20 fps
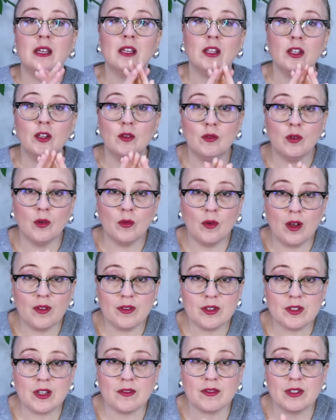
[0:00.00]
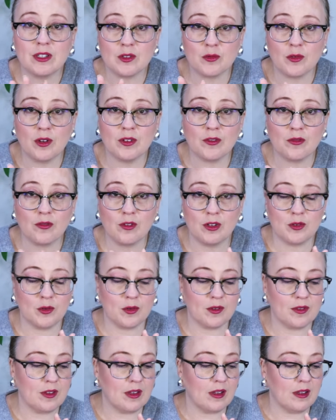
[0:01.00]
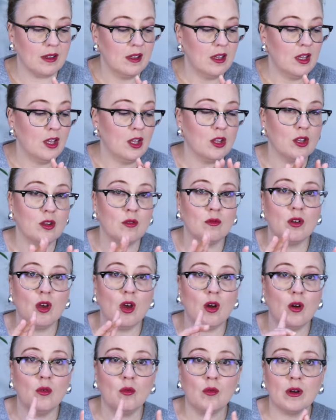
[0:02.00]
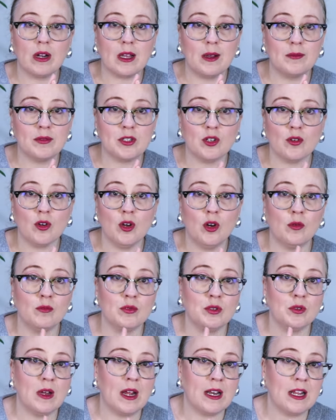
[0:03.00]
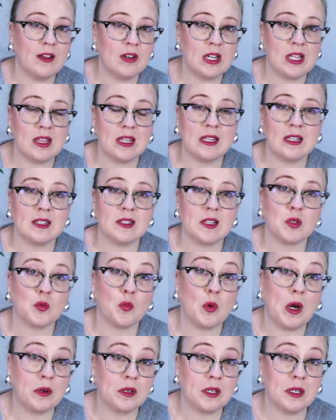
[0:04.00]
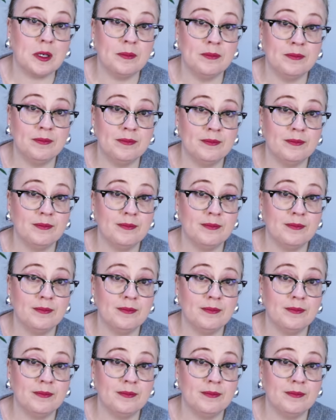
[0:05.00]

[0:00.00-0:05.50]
You know all the stuff since we're on the front door thing. You know when it comes to your home, do not have anything that says welcome.